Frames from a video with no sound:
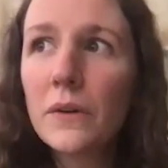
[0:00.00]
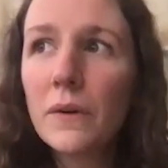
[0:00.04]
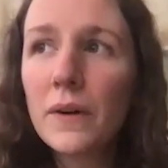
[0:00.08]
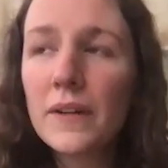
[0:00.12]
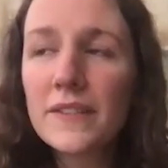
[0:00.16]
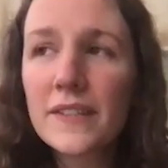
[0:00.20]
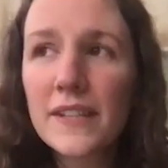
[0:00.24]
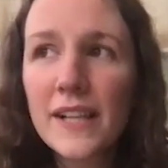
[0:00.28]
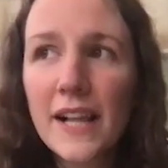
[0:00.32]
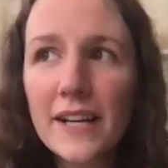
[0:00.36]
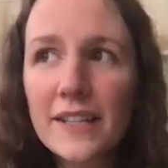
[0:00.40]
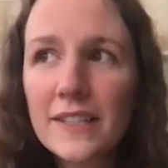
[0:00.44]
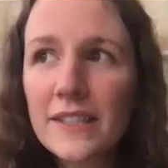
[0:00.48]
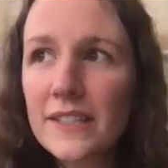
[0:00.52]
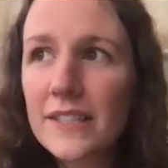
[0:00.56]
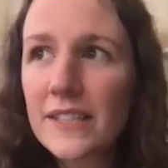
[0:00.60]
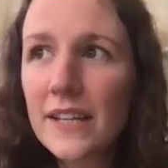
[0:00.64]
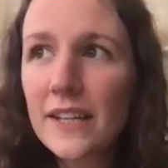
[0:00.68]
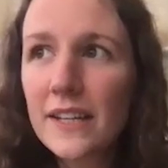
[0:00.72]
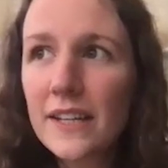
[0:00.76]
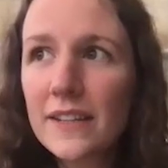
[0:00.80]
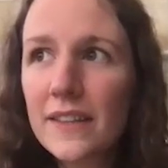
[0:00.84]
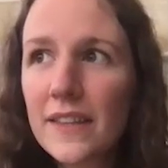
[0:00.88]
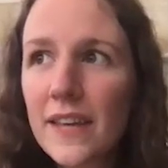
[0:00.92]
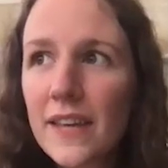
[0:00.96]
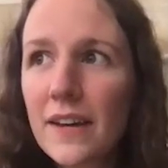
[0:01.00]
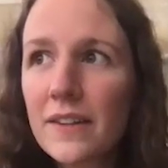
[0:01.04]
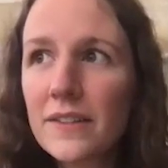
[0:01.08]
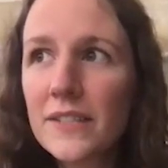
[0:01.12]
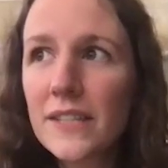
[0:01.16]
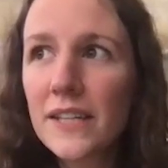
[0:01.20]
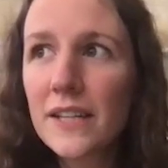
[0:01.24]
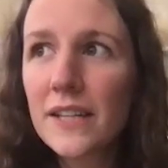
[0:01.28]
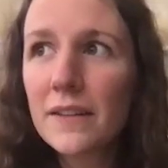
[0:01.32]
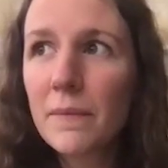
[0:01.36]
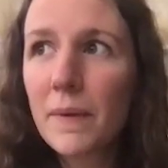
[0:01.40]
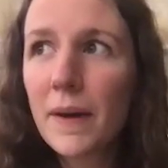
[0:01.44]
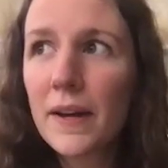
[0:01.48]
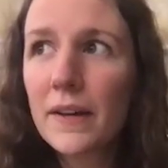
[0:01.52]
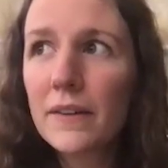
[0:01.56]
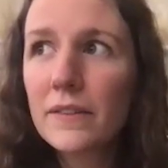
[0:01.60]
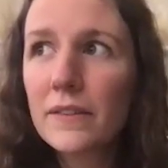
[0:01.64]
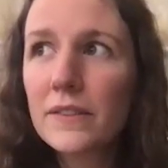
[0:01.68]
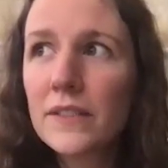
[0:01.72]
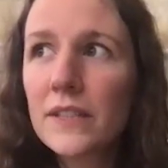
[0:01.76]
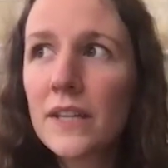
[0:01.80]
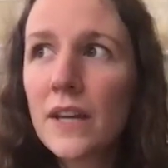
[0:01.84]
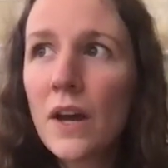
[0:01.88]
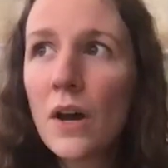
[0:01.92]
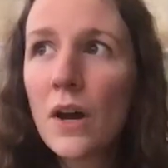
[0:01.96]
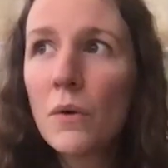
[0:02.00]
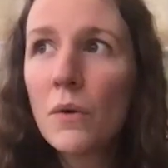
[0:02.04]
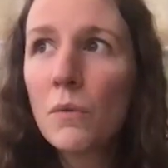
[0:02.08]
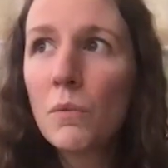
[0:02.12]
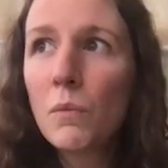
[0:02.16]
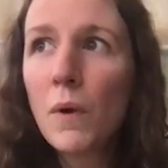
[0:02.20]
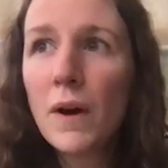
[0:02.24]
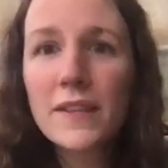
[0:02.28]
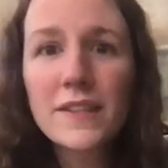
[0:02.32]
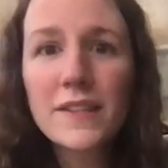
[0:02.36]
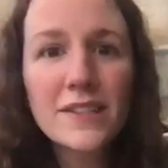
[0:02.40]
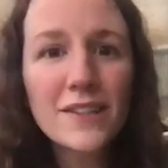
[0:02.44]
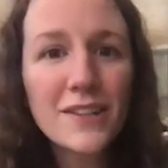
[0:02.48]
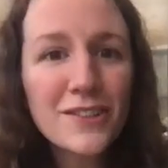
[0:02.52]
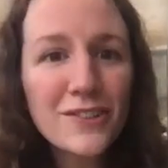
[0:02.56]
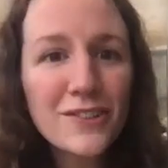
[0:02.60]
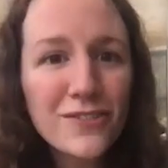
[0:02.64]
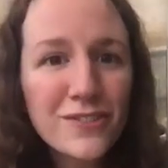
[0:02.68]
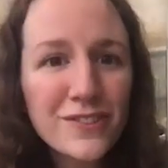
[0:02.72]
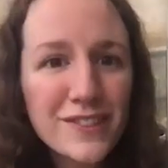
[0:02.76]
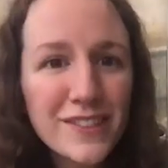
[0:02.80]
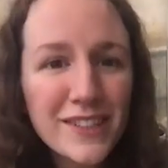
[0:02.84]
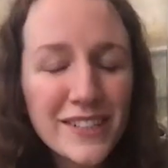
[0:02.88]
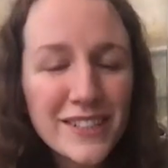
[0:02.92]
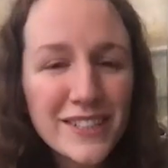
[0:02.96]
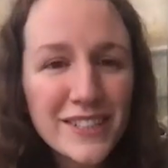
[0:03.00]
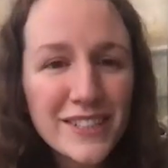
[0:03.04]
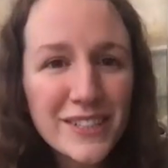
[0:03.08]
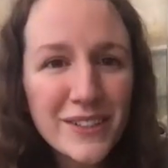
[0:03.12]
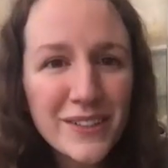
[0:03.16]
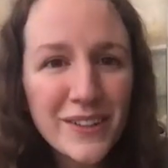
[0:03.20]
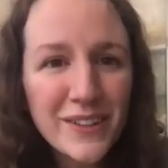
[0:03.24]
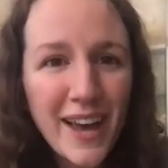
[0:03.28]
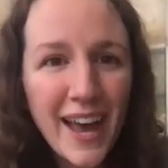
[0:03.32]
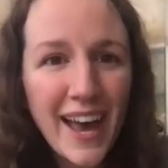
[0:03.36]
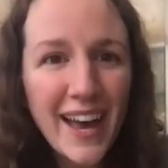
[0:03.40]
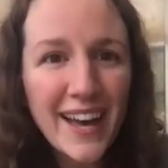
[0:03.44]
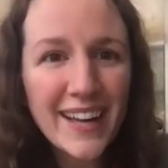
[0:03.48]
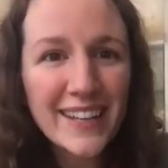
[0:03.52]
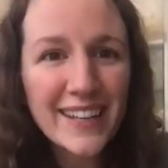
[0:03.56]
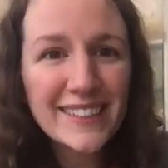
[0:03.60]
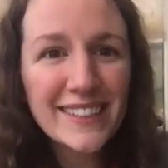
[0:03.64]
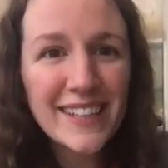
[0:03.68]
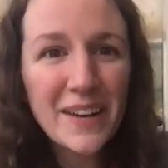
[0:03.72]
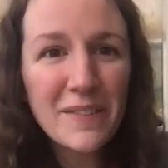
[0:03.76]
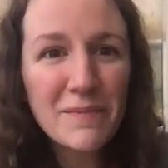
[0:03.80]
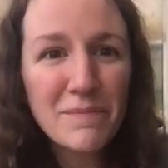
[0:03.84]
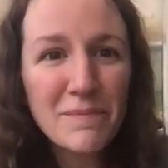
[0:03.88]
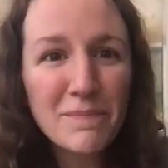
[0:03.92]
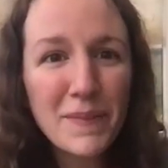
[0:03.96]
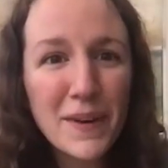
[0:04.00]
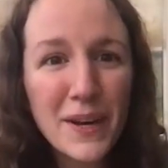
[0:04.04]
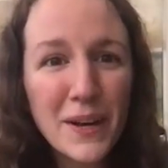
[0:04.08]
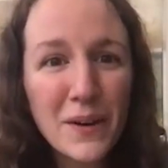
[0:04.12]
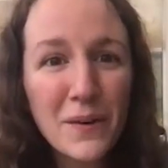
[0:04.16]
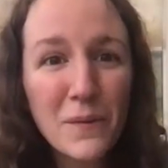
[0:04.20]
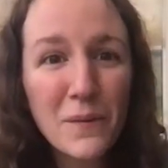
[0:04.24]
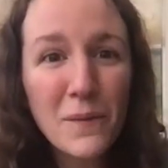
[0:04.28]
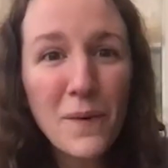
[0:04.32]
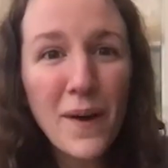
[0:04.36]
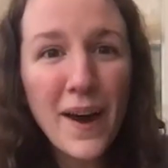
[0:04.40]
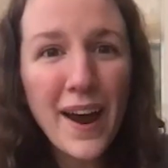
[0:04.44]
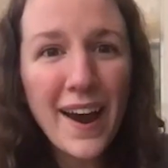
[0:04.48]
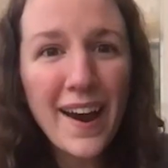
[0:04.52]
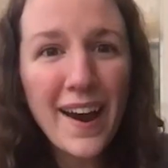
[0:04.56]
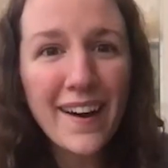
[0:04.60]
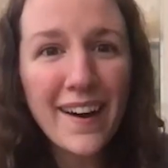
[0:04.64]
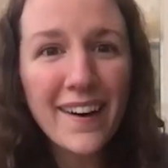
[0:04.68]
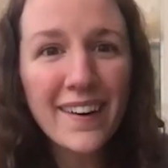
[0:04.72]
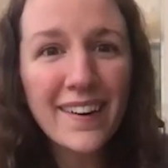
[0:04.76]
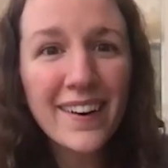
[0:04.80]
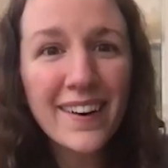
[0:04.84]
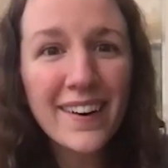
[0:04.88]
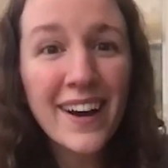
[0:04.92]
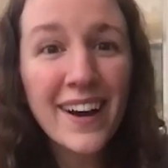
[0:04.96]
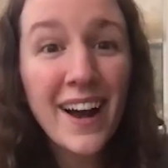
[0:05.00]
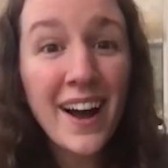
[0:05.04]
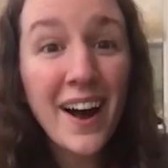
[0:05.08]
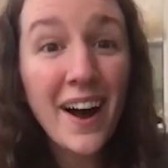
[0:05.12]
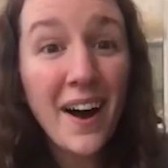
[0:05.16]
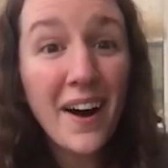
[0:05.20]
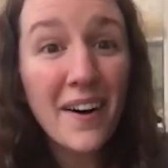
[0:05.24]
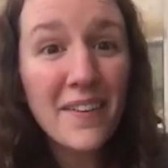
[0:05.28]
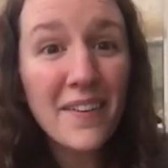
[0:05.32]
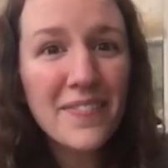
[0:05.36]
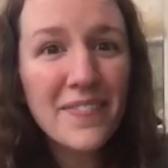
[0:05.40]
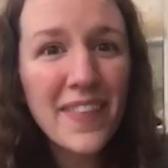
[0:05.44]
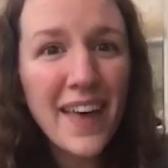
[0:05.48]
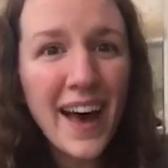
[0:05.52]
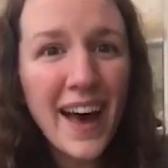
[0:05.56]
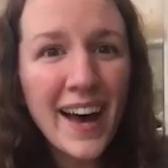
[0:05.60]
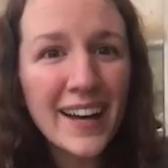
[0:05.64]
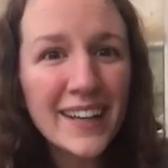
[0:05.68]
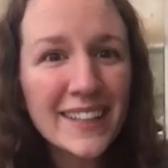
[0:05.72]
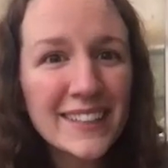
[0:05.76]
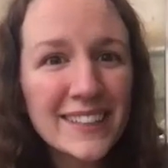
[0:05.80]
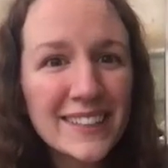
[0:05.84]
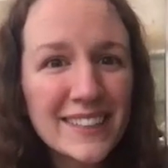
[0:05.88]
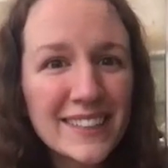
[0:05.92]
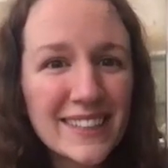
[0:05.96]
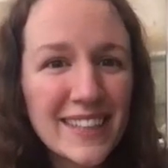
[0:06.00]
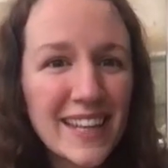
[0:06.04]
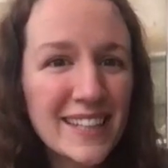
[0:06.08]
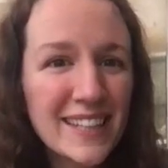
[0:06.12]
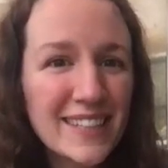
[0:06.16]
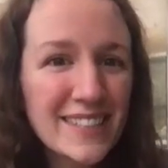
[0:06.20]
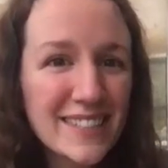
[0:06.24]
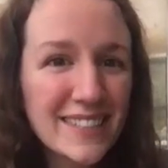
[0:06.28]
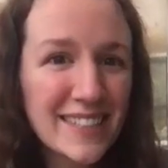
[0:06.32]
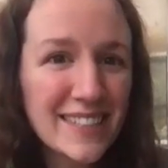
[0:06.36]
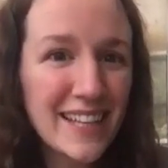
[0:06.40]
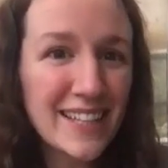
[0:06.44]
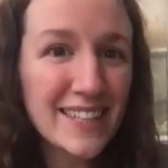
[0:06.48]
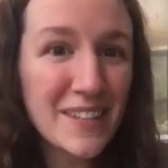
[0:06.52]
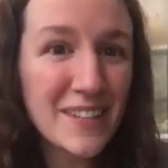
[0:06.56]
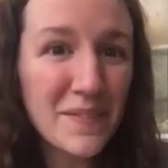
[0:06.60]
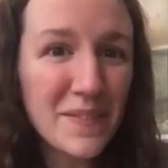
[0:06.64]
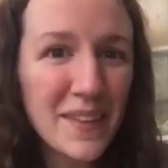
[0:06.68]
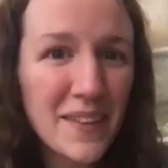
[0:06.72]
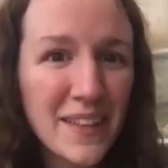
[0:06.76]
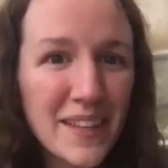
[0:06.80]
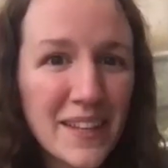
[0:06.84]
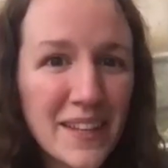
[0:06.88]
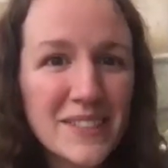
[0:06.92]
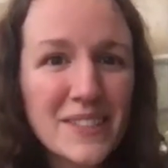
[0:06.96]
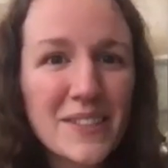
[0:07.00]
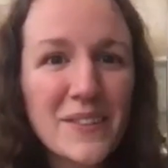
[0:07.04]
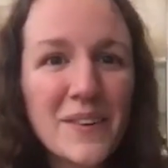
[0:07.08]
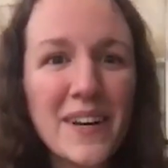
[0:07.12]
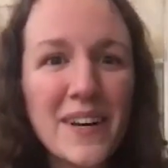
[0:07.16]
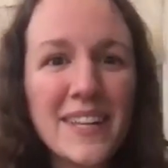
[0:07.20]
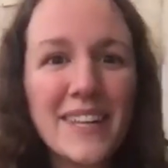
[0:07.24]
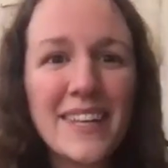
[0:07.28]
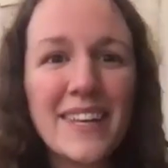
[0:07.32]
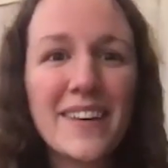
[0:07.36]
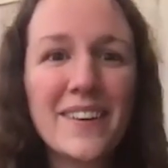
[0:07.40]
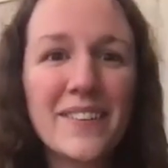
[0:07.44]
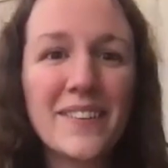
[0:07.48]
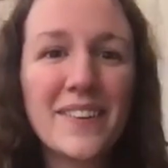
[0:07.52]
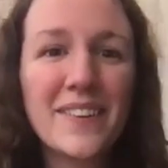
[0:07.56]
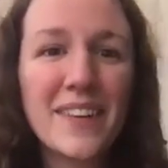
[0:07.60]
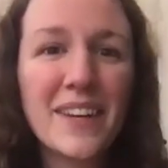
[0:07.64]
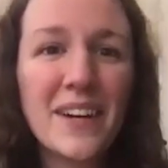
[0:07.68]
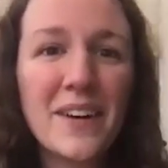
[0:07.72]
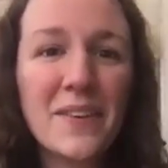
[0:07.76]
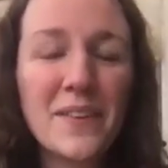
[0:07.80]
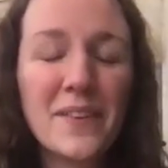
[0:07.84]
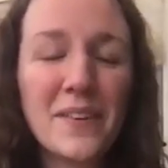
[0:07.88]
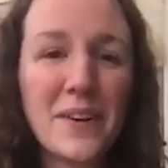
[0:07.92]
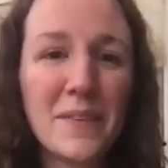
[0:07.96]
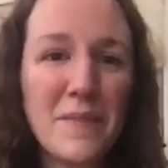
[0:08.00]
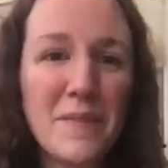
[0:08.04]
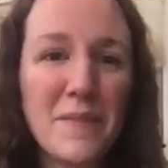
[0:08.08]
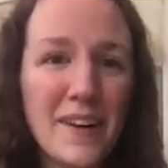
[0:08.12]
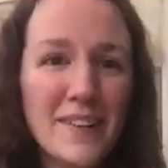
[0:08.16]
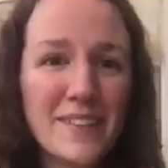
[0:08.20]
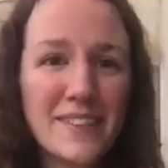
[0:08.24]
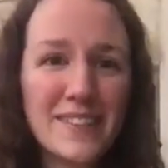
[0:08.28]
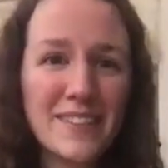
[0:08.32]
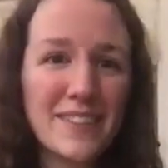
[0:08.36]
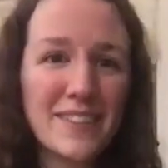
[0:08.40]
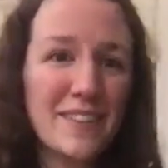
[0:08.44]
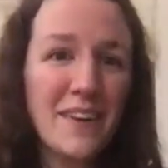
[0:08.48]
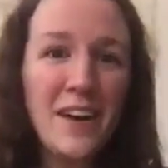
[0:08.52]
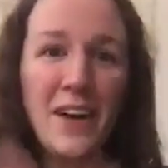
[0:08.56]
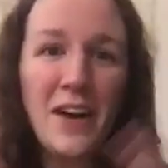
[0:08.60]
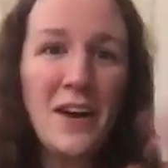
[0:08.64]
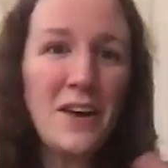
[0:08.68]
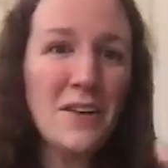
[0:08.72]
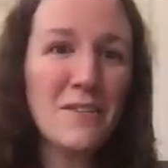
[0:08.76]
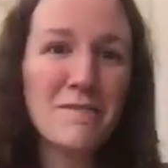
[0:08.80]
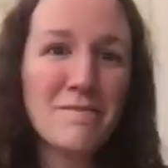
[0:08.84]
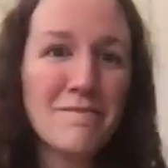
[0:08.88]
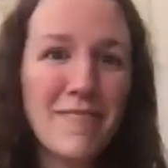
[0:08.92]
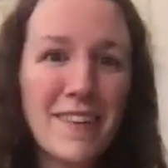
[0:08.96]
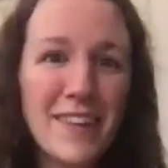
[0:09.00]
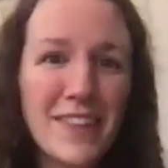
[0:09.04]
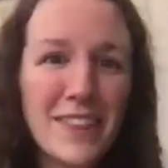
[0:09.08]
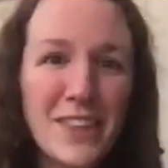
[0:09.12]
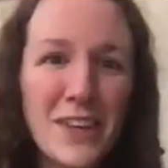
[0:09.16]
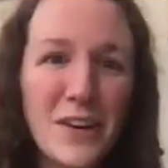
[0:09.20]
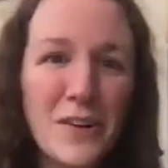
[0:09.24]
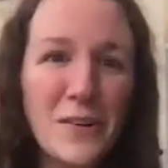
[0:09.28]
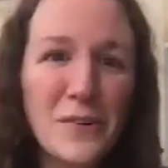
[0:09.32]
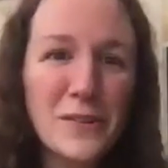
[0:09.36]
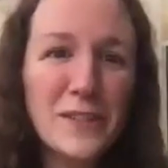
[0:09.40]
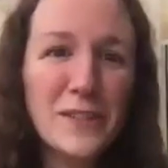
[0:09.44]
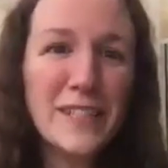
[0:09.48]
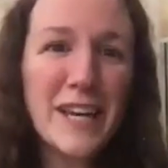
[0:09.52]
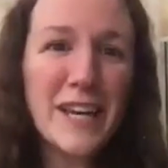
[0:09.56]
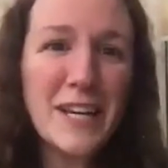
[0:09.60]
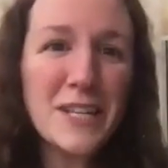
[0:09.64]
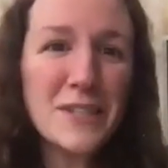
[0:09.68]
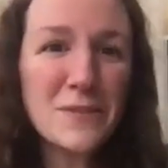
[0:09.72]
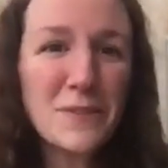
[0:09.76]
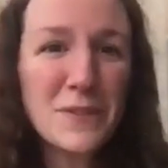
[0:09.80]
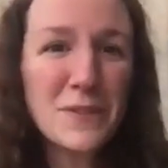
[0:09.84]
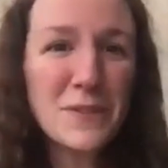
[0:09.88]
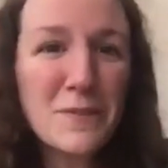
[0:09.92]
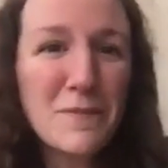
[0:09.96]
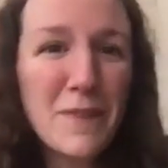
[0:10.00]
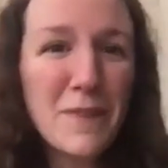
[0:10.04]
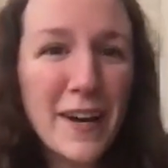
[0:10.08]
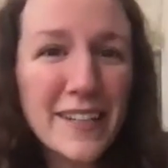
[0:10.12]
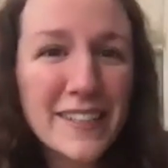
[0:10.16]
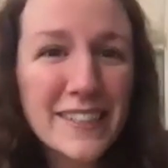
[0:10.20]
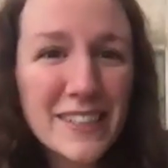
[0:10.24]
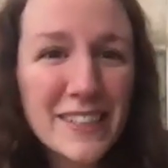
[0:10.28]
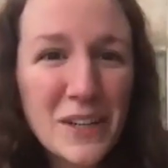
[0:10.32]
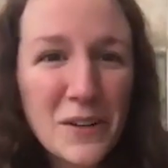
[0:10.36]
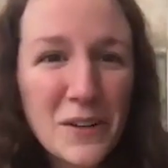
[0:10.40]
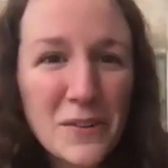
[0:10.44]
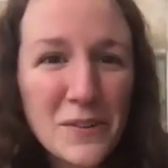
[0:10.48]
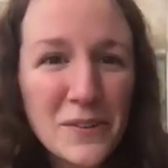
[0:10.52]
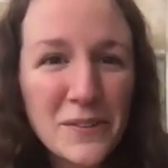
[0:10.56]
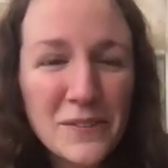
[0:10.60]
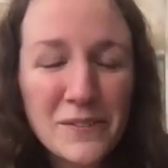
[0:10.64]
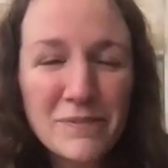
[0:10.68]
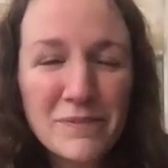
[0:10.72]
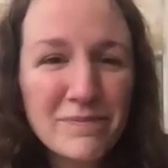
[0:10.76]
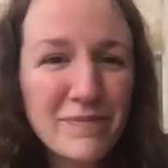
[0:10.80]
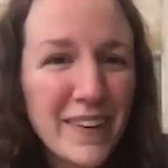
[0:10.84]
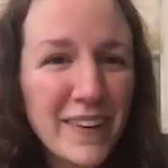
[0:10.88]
as Alexa said at the outset, about what search results you get and being aware of that's something that's quite new, compared to the old days when you might go